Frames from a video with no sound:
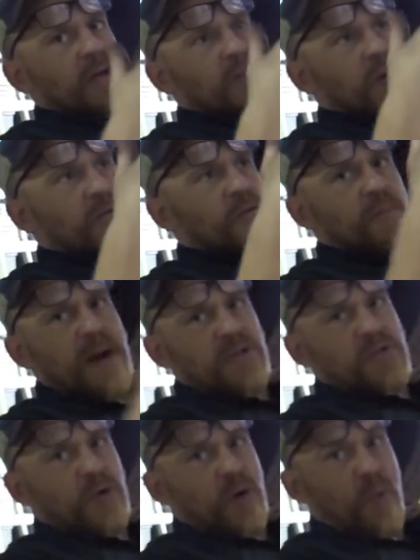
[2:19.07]
So if you
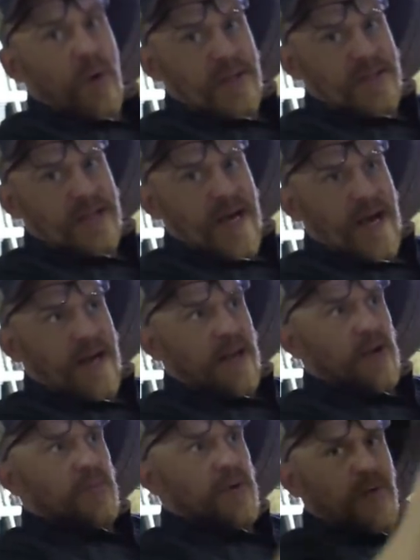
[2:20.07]
measure it on one side,
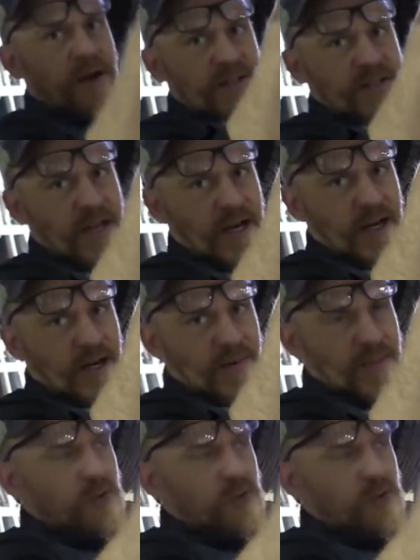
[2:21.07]
it'll be right side up.